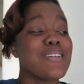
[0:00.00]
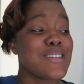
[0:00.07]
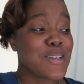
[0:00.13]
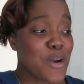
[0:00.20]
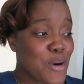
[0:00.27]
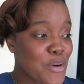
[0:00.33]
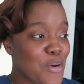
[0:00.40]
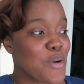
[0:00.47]

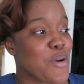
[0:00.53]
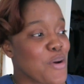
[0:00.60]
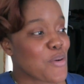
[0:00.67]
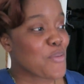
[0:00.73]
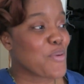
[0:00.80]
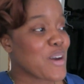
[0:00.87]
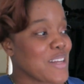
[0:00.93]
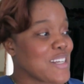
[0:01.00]
So
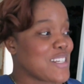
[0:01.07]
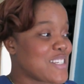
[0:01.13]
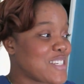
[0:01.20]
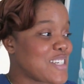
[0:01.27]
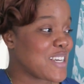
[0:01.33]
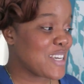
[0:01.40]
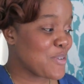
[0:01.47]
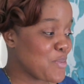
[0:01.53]
what is
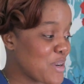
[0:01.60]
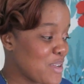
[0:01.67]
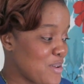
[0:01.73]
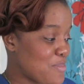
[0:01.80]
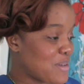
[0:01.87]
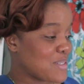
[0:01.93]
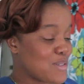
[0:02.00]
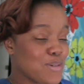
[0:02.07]
she, what are you
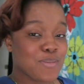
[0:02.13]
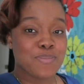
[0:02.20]
about to do?